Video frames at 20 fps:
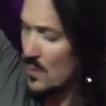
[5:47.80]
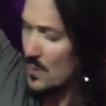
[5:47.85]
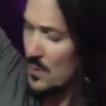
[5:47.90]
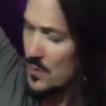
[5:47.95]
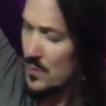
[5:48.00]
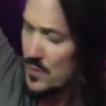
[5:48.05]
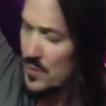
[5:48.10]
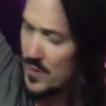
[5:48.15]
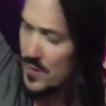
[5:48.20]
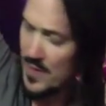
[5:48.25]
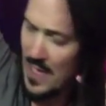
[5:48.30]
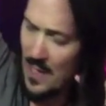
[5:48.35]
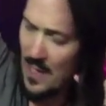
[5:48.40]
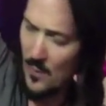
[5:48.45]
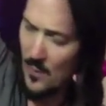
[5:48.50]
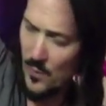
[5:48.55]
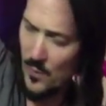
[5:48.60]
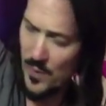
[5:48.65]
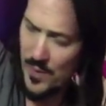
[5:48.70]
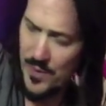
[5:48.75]
to that
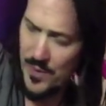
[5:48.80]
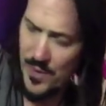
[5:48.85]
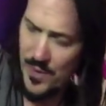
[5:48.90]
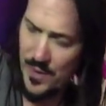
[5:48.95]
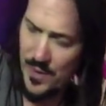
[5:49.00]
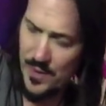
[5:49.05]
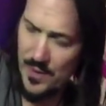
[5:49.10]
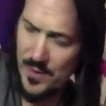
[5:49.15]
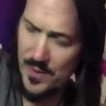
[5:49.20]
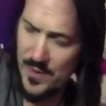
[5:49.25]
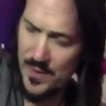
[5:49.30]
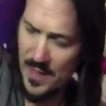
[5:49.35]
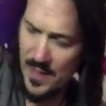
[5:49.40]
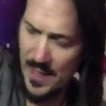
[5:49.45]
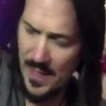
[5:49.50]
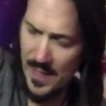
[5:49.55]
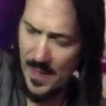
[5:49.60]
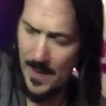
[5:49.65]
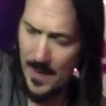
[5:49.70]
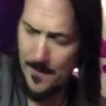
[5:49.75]
which is
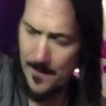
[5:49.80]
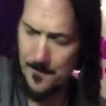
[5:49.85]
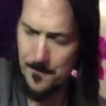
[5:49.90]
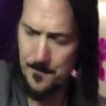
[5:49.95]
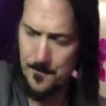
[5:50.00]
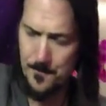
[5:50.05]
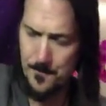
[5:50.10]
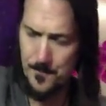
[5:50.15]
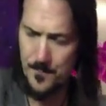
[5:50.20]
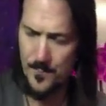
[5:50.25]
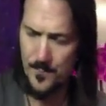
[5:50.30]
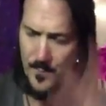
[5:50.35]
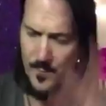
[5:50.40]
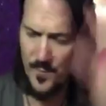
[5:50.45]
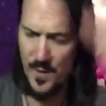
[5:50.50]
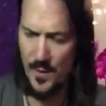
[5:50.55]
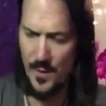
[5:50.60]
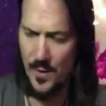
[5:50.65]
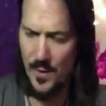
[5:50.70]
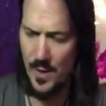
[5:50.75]
a
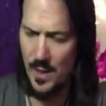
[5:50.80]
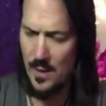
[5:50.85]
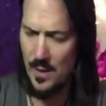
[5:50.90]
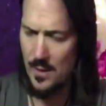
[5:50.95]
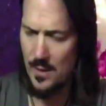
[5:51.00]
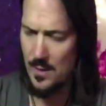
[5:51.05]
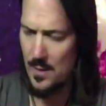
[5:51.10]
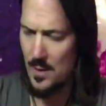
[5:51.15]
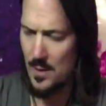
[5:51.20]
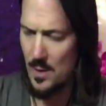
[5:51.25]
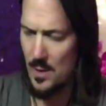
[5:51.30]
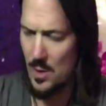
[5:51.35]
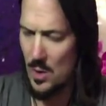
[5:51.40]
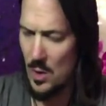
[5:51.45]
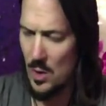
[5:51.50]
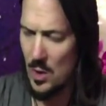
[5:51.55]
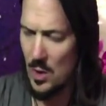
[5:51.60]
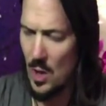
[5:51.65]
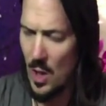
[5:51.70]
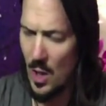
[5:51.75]
very
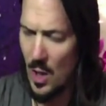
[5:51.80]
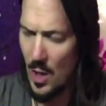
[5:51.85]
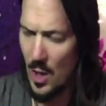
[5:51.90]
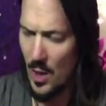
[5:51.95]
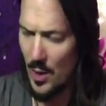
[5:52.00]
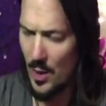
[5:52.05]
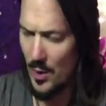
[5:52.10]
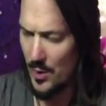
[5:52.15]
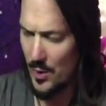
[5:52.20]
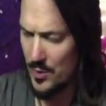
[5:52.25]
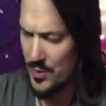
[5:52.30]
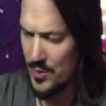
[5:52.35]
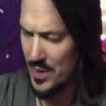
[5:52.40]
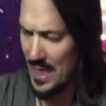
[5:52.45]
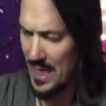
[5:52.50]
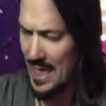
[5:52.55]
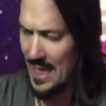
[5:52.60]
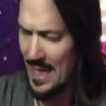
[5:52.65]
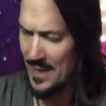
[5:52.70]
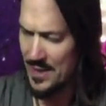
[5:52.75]
large
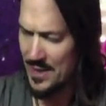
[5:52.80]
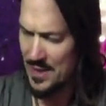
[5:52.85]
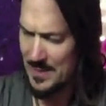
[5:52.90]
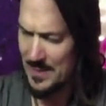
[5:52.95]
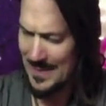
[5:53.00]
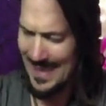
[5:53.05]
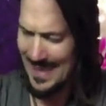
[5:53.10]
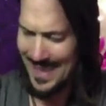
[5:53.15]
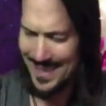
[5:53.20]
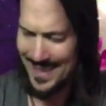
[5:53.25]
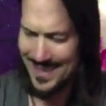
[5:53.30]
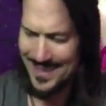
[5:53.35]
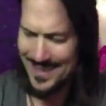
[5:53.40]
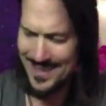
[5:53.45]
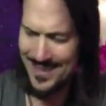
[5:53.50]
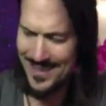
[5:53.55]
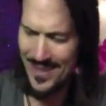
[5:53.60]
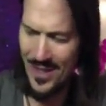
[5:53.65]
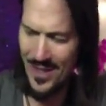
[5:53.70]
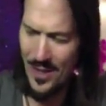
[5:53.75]

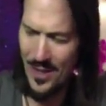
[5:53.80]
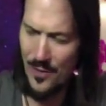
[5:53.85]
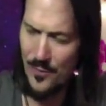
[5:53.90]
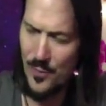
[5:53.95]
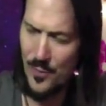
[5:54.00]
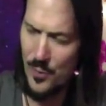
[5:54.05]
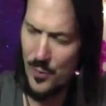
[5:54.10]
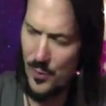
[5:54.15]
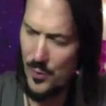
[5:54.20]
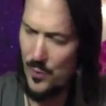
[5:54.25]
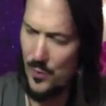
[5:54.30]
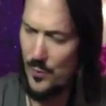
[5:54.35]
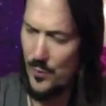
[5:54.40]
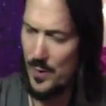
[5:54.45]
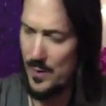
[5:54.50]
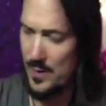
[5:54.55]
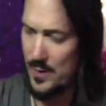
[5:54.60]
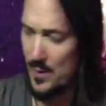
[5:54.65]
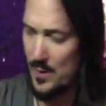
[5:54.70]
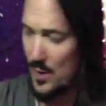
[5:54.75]
aspect of who you
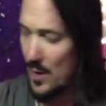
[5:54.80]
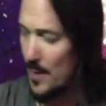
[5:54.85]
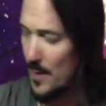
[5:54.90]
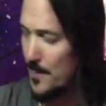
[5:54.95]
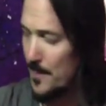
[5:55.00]
really are.